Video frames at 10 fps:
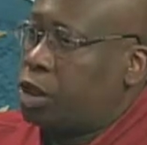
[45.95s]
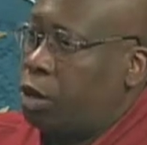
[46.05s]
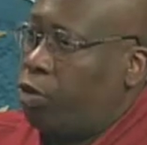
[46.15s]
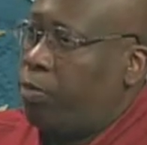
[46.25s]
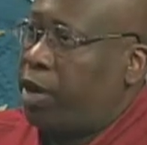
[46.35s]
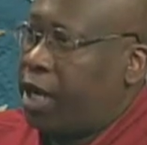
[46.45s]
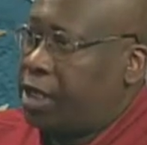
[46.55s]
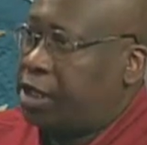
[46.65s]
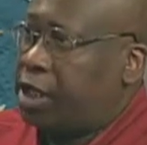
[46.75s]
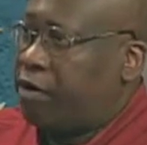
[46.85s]

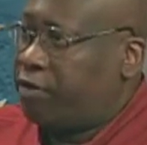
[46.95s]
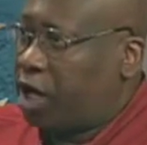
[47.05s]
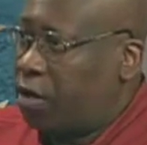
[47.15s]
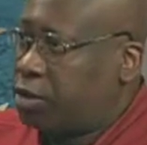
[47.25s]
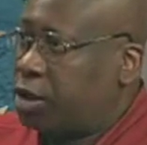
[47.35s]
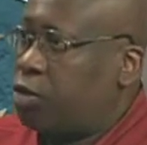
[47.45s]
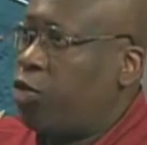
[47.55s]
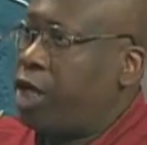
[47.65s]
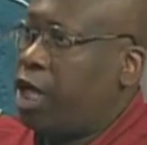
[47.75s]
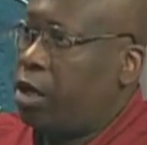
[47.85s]
replace Steve Thompson
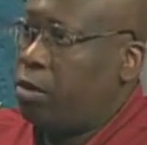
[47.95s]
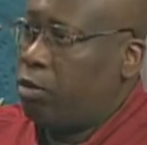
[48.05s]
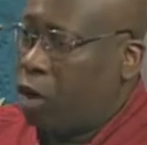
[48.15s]
when he